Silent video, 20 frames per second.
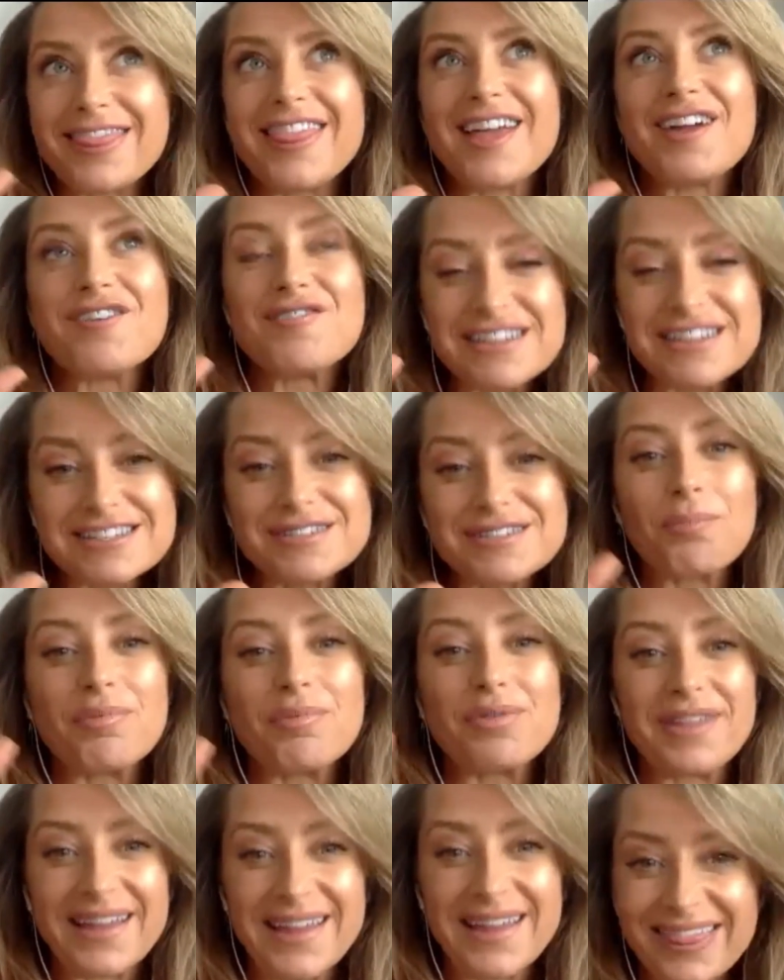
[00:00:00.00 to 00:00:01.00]
there is
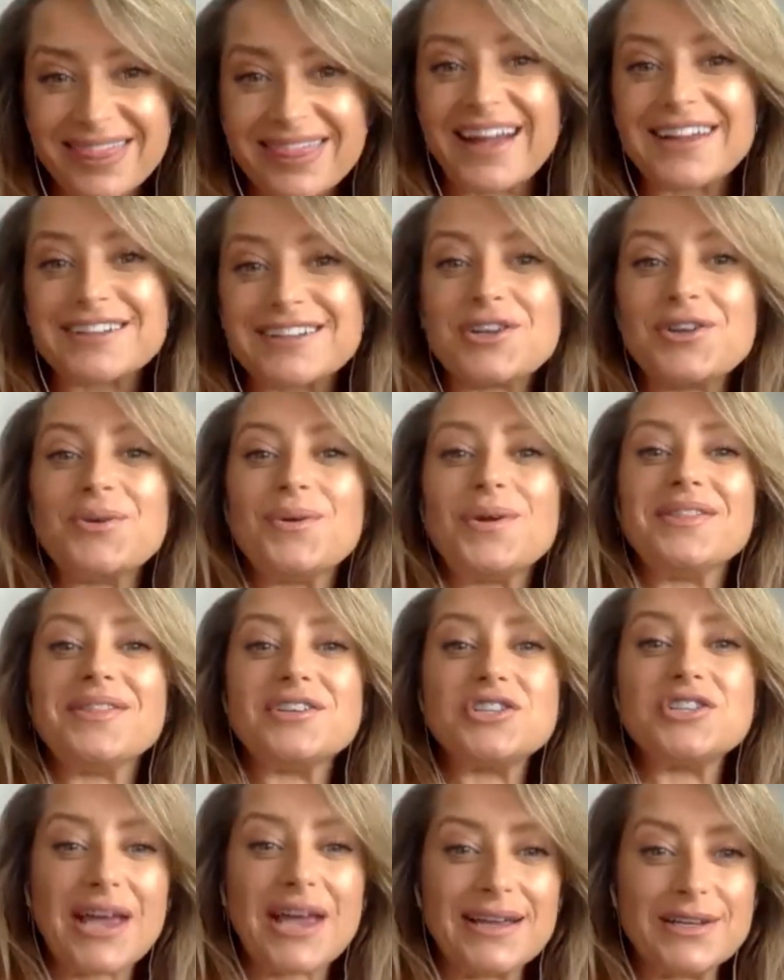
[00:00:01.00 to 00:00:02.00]
something in that too in the
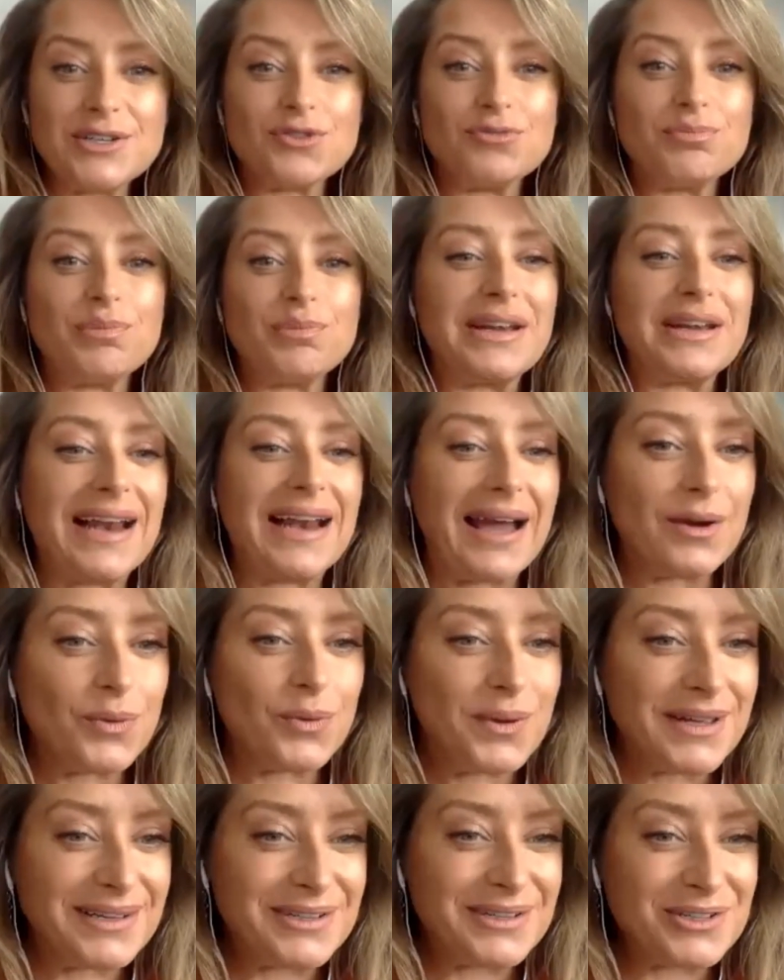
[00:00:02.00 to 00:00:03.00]
change of body
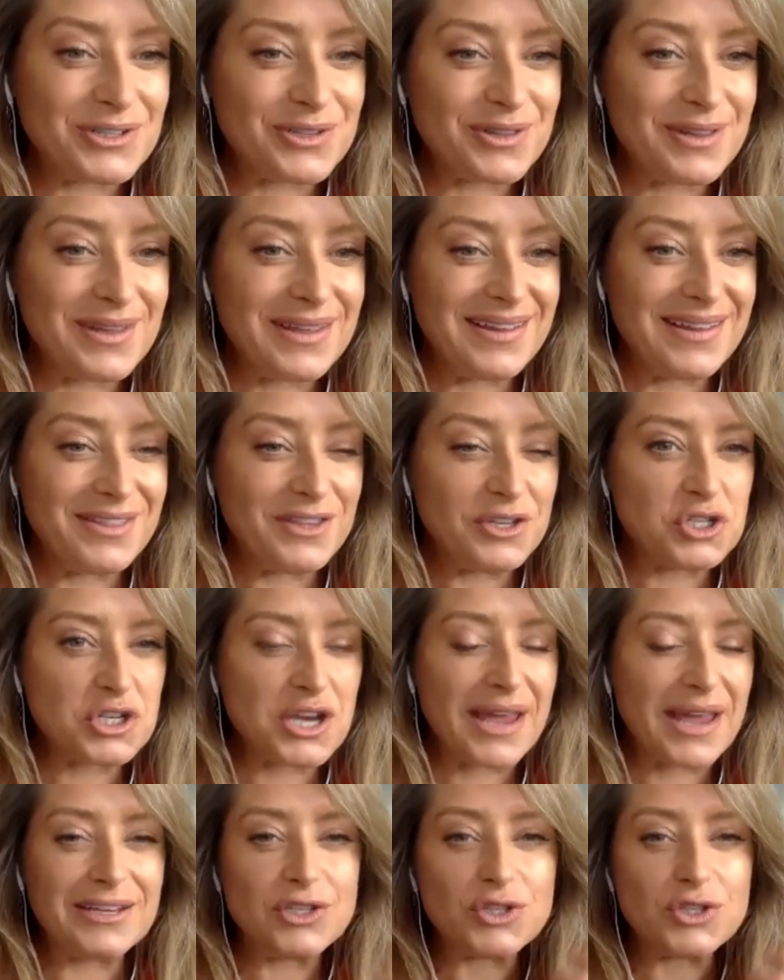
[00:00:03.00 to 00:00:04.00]
language the the
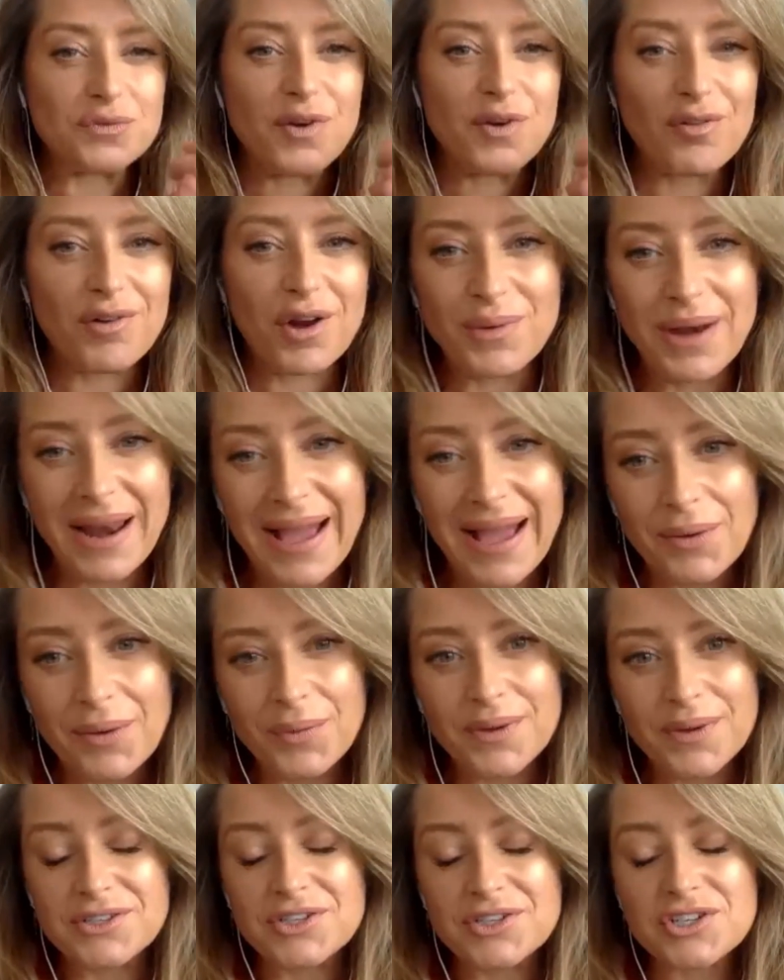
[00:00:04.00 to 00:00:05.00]
change of our own
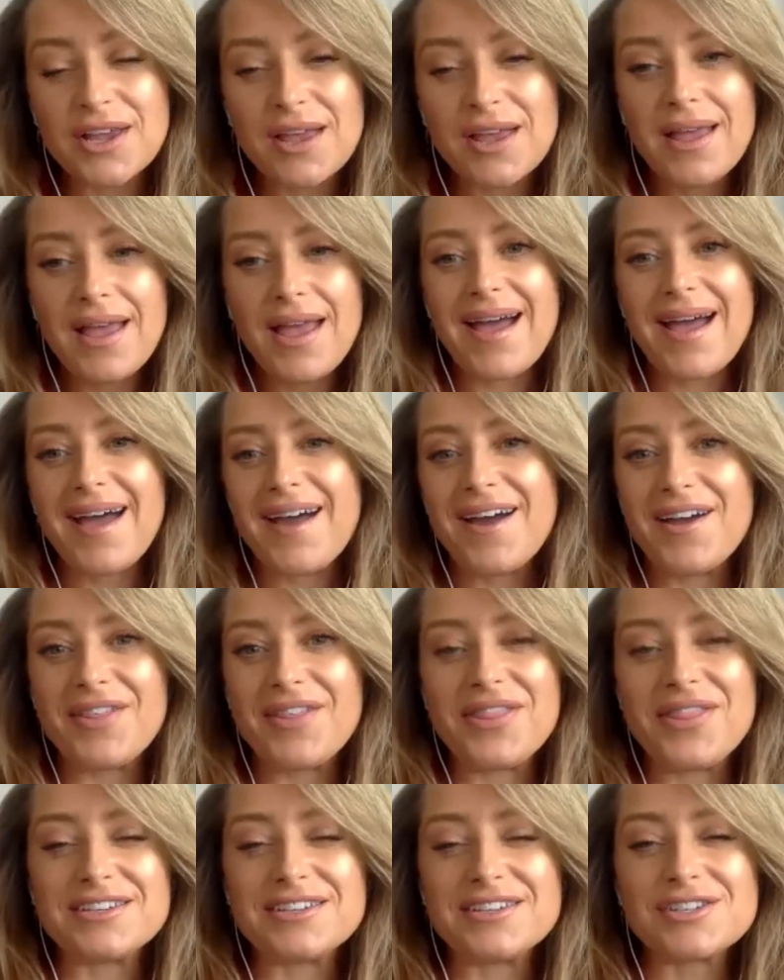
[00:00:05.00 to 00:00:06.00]
language uh,
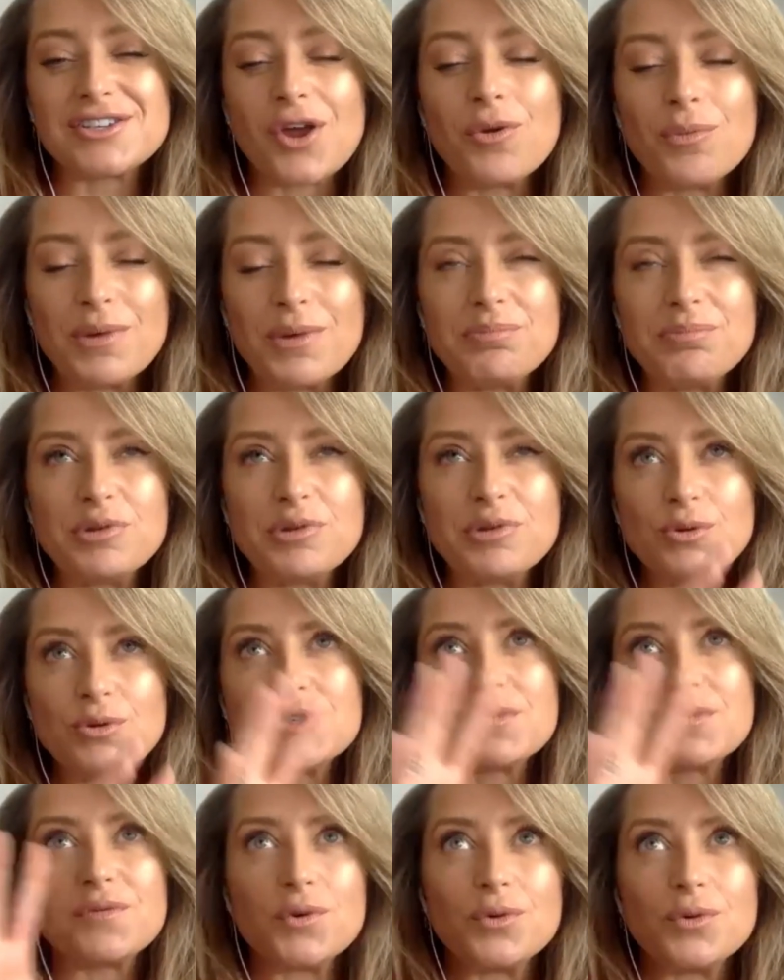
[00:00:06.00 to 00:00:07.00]
there's so many
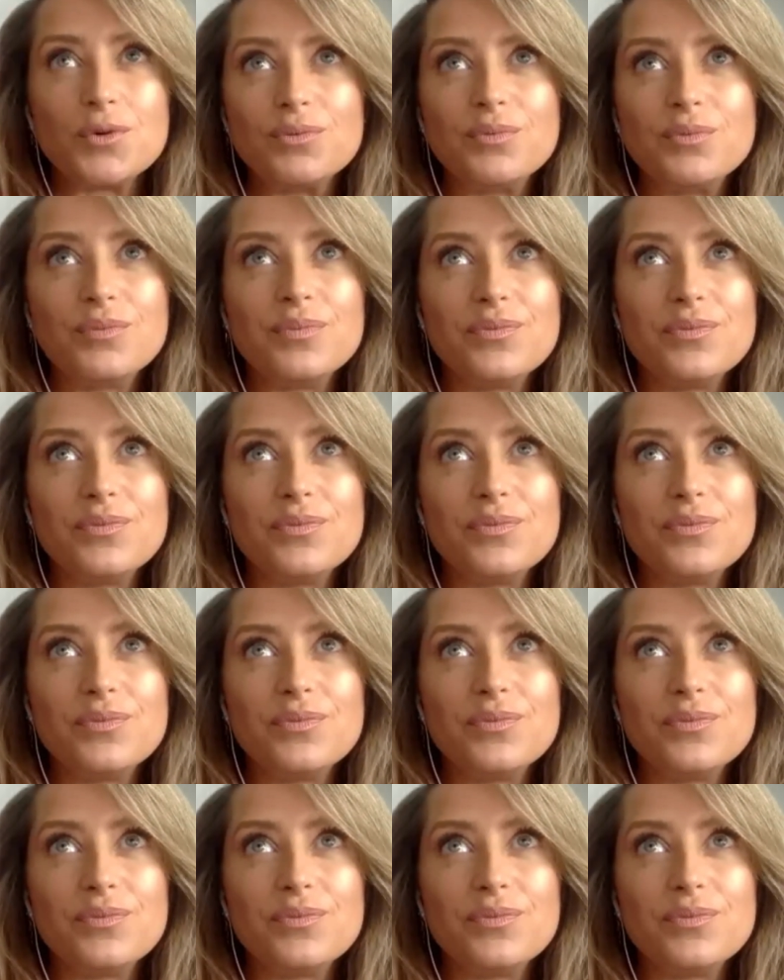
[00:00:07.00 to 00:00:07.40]
beautiful